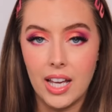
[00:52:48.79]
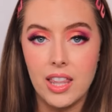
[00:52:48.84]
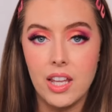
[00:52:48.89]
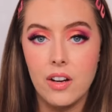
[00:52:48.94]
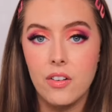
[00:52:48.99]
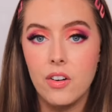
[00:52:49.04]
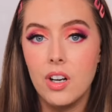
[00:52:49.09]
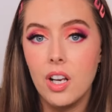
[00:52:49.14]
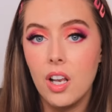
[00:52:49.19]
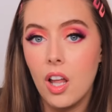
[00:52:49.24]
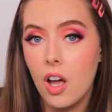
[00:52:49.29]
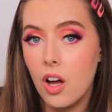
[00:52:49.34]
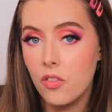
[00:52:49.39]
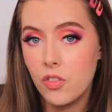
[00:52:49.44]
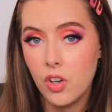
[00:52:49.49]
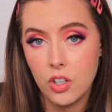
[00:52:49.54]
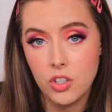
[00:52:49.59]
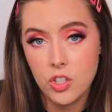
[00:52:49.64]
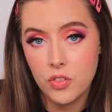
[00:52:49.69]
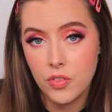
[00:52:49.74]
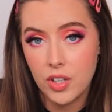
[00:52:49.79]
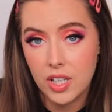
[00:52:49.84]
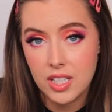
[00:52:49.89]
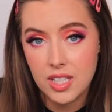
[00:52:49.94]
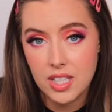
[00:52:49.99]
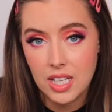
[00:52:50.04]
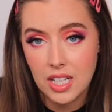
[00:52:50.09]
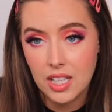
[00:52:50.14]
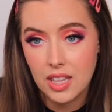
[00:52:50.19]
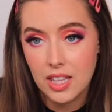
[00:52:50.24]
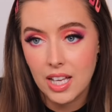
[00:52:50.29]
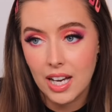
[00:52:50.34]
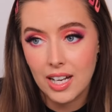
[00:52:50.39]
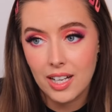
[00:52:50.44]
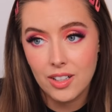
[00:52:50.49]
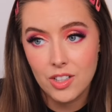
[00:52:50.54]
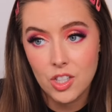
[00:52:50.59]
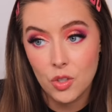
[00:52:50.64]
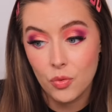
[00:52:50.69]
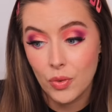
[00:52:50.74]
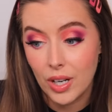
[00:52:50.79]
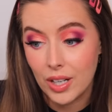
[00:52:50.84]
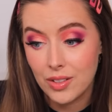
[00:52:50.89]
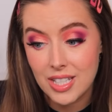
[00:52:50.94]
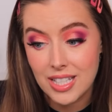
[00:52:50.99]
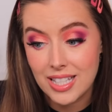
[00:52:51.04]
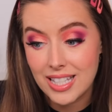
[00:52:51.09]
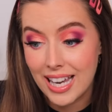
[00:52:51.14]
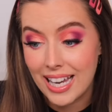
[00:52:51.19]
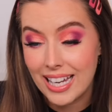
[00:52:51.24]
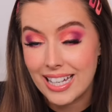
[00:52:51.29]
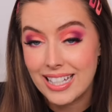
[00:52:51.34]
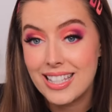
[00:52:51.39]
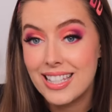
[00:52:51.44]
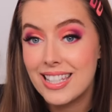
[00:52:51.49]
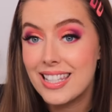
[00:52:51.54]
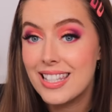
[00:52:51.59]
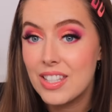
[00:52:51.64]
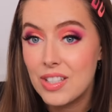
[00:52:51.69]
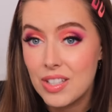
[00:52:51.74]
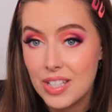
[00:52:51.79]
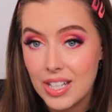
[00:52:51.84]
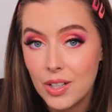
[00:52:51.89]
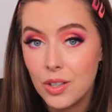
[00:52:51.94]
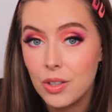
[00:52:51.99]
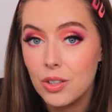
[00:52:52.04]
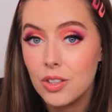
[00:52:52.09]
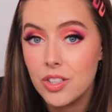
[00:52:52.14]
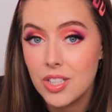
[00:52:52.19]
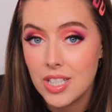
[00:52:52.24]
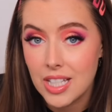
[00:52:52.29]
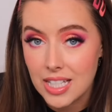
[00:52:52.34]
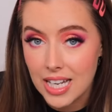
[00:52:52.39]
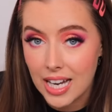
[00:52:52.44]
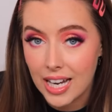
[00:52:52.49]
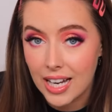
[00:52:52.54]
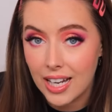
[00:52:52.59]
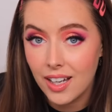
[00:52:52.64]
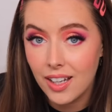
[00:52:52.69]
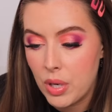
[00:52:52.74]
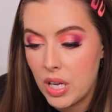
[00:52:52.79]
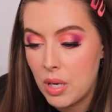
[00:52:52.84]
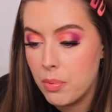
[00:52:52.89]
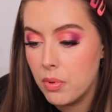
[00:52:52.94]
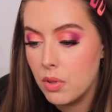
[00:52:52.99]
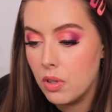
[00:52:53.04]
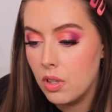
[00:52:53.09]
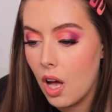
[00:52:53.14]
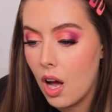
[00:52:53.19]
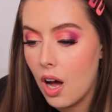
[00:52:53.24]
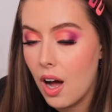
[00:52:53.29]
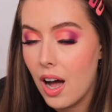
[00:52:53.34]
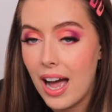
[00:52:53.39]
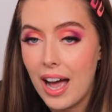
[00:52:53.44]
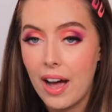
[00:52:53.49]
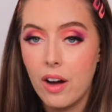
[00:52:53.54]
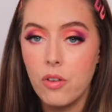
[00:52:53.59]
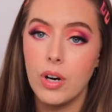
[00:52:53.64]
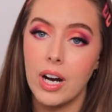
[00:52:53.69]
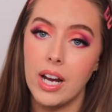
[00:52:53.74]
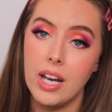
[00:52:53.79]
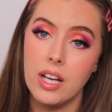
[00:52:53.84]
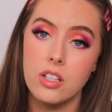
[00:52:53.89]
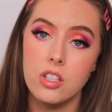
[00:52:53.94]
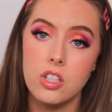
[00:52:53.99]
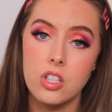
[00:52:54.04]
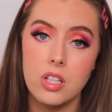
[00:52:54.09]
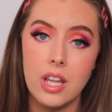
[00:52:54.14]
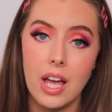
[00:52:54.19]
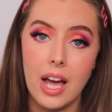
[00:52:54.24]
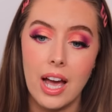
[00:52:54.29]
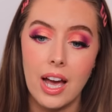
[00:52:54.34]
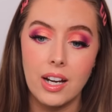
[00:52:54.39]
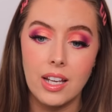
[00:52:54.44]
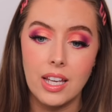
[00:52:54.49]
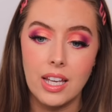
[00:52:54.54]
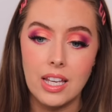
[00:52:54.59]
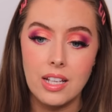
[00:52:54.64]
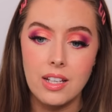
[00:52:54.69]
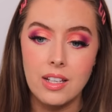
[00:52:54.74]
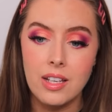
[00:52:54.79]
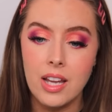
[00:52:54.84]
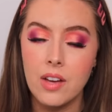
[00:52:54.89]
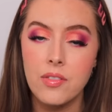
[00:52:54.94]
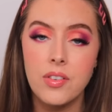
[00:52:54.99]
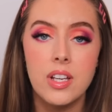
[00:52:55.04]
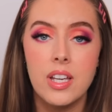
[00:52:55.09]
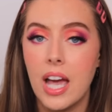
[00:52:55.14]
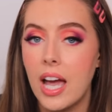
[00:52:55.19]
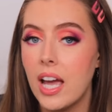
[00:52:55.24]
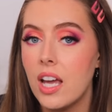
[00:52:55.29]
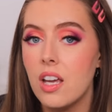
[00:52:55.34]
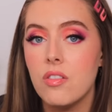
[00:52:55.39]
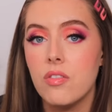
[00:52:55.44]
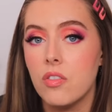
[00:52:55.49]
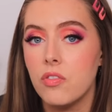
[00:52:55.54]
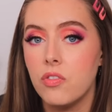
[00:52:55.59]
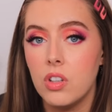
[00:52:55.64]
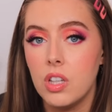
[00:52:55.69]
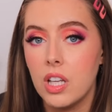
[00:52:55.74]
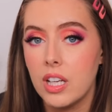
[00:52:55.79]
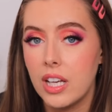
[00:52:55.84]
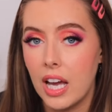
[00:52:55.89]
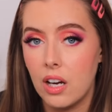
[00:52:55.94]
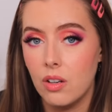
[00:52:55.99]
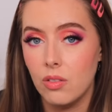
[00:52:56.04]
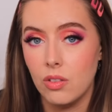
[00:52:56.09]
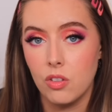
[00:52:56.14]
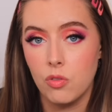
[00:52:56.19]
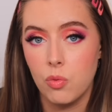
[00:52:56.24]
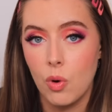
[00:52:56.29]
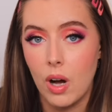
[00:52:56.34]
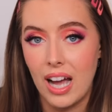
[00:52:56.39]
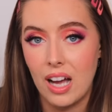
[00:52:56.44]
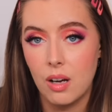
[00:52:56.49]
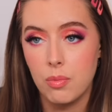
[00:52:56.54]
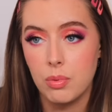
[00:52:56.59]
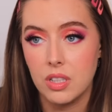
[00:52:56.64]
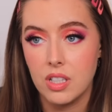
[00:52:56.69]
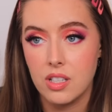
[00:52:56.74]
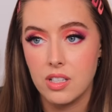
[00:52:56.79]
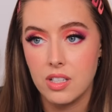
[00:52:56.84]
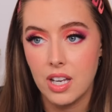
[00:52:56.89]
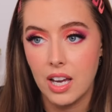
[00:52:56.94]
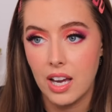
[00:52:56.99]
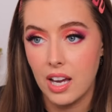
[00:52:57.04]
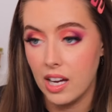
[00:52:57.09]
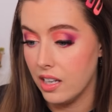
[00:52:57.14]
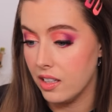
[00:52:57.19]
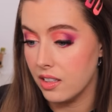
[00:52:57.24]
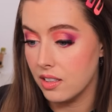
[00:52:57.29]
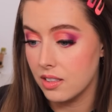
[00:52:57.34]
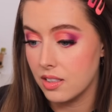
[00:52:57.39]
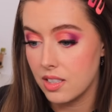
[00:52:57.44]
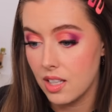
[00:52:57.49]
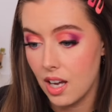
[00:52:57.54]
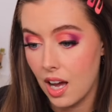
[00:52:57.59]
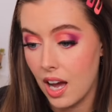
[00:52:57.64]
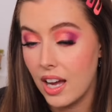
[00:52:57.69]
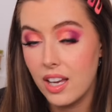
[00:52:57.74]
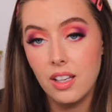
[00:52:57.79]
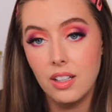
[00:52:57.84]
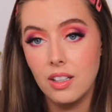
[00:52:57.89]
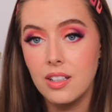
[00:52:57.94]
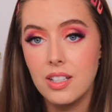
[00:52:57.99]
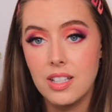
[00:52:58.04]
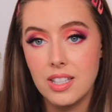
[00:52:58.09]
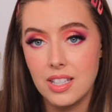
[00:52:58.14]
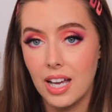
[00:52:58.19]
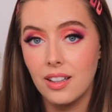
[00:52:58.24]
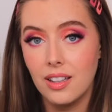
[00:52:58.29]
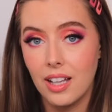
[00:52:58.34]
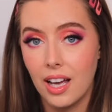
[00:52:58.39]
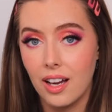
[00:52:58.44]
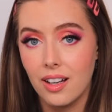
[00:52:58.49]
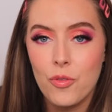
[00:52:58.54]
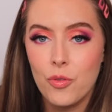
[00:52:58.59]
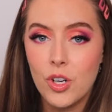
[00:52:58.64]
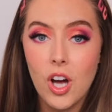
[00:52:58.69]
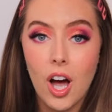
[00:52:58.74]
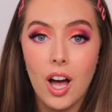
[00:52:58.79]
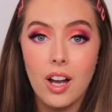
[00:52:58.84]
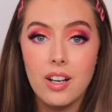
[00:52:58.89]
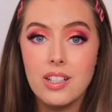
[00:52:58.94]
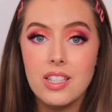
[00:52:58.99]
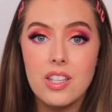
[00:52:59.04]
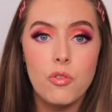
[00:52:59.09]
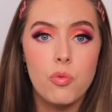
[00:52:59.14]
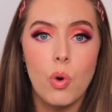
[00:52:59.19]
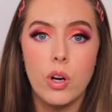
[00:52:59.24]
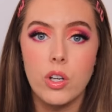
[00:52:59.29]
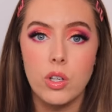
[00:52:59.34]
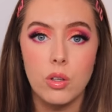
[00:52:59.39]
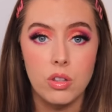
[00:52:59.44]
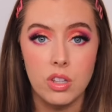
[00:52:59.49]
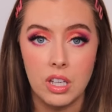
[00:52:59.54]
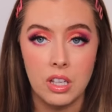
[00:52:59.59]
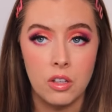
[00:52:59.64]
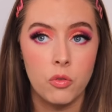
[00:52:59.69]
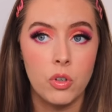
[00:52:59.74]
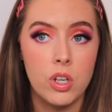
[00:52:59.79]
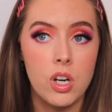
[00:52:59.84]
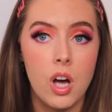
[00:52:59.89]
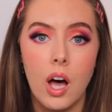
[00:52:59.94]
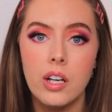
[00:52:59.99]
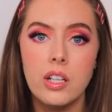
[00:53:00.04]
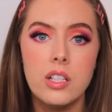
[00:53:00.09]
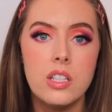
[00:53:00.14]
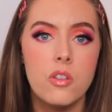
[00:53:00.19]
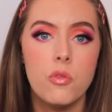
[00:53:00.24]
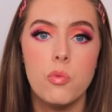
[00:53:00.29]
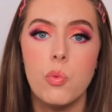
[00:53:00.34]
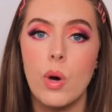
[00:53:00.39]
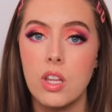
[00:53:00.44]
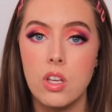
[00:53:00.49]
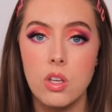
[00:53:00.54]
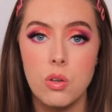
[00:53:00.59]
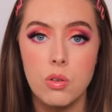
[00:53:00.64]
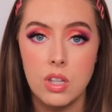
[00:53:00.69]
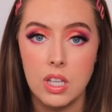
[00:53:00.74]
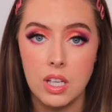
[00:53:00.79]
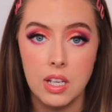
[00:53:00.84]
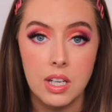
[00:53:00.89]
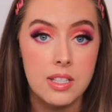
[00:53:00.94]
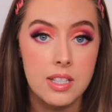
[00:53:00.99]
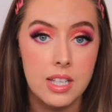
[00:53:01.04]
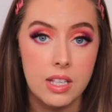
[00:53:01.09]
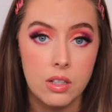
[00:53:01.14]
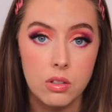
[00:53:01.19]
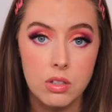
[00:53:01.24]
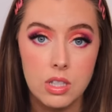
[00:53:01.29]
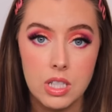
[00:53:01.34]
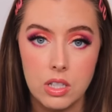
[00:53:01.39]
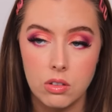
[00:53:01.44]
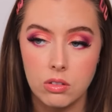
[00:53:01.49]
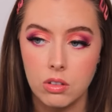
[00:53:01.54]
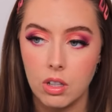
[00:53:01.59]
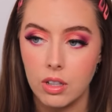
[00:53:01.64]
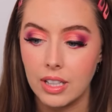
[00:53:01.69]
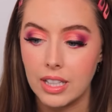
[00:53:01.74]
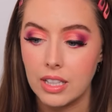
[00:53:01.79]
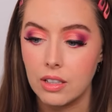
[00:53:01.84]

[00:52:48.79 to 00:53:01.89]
And there are a lot of controversy that surrounds this case still today. People are outraged that he never gave a full account of what happened, and I can understand that. Regardless of what you think, regardless of whether you think he's guilty or not